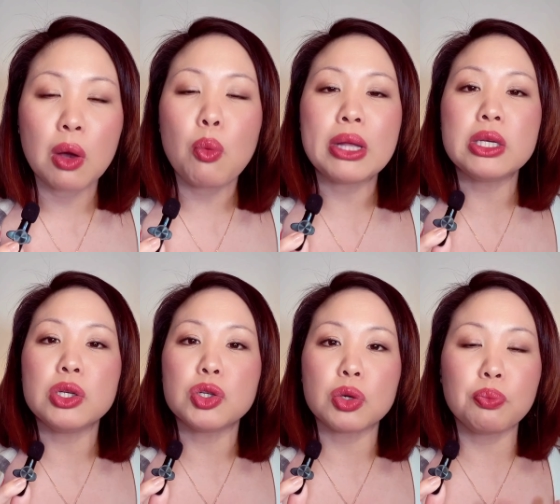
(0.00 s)
when you
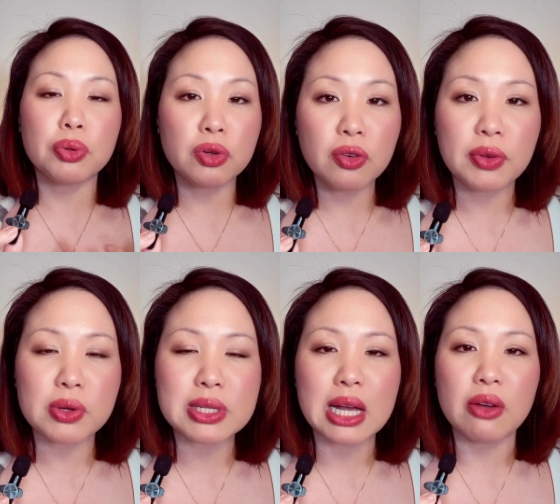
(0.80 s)
need to prove
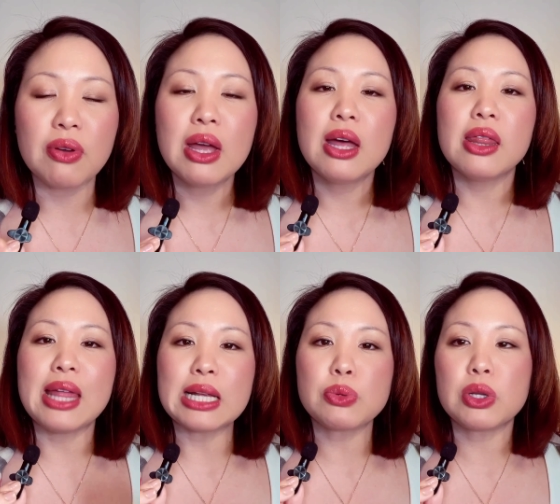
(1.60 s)
yourself,
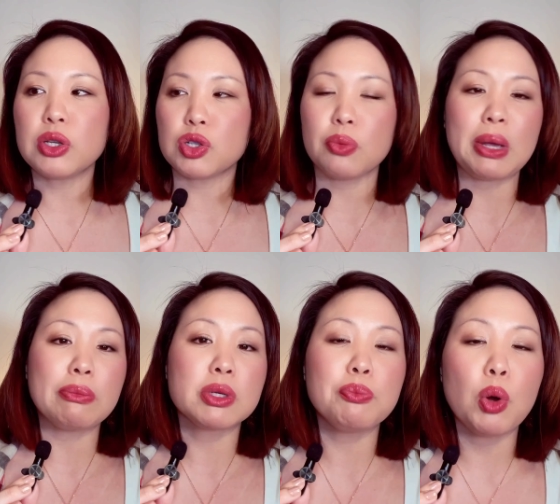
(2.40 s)
that's when you need to be able
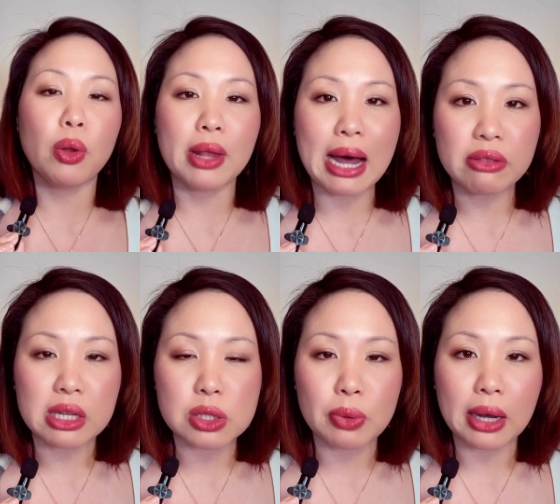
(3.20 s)
to pull out
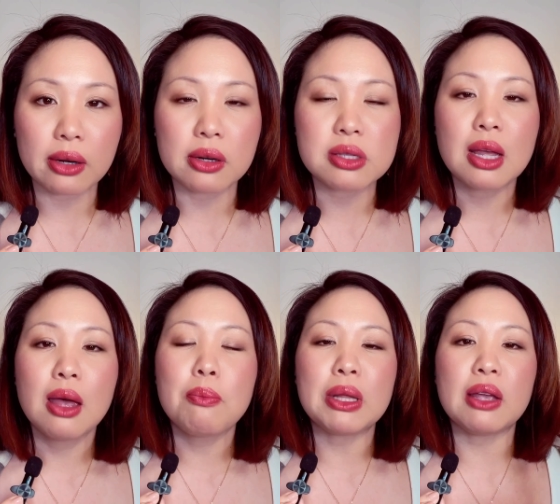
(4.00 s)
these records.
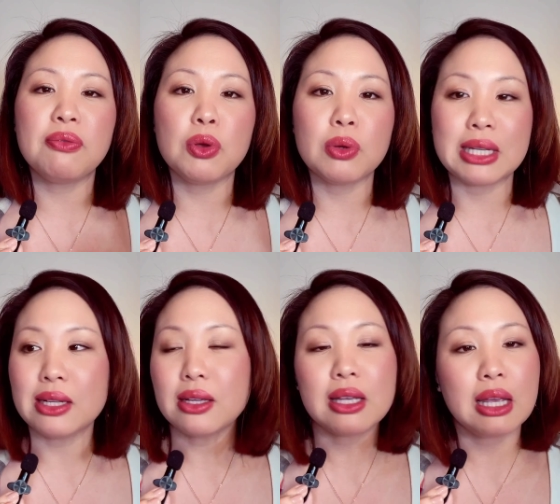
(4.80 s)
But if you
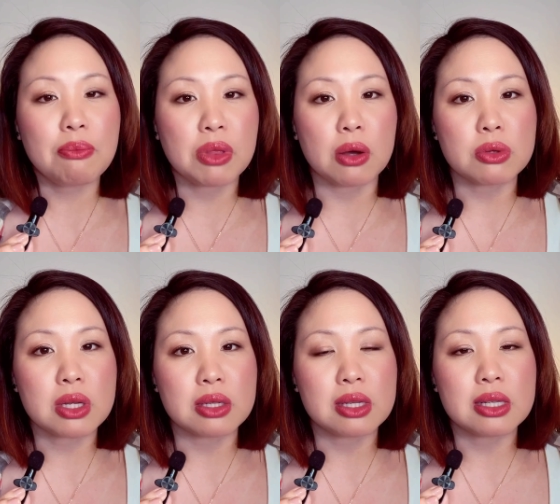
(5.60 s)
didn't keep those,
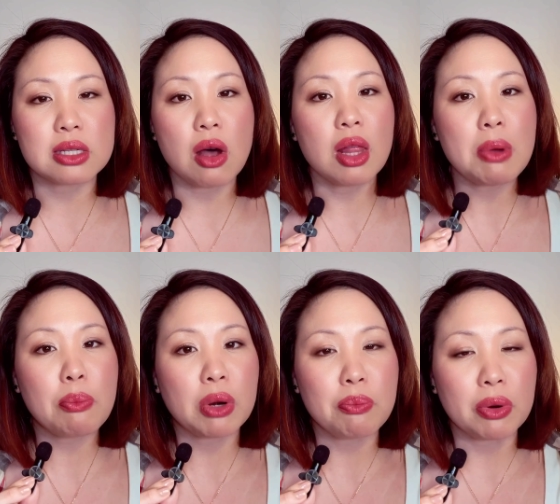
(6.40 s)
because this is all about
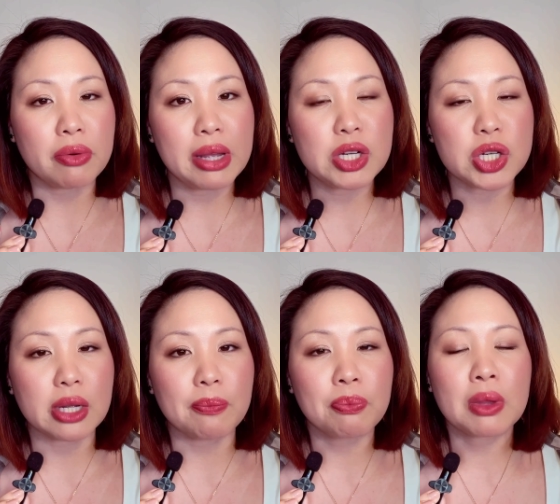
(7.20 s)

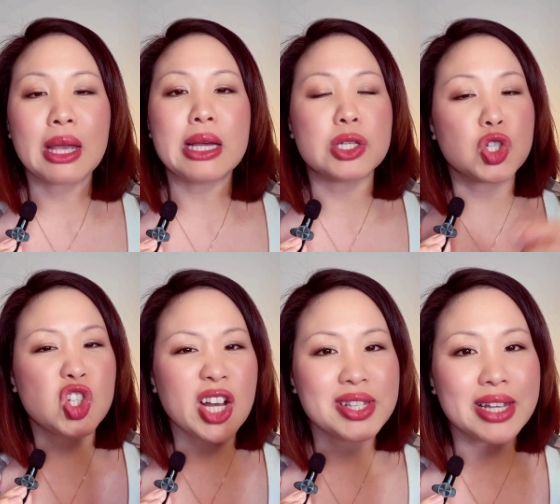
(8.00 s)
preparation, it's
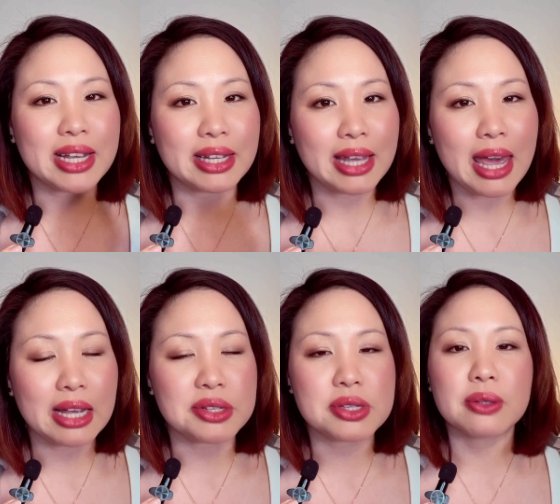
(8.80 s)
just in
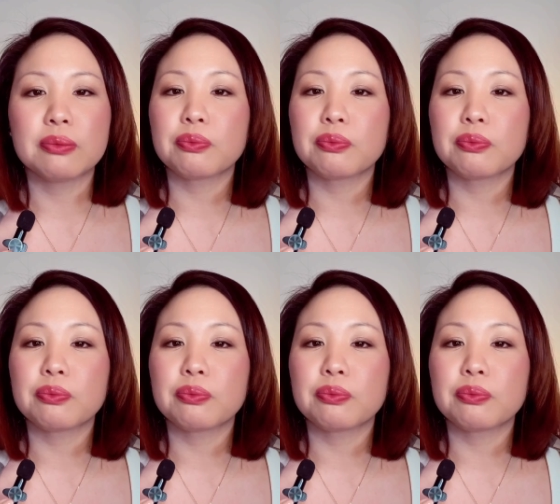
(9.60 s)
case.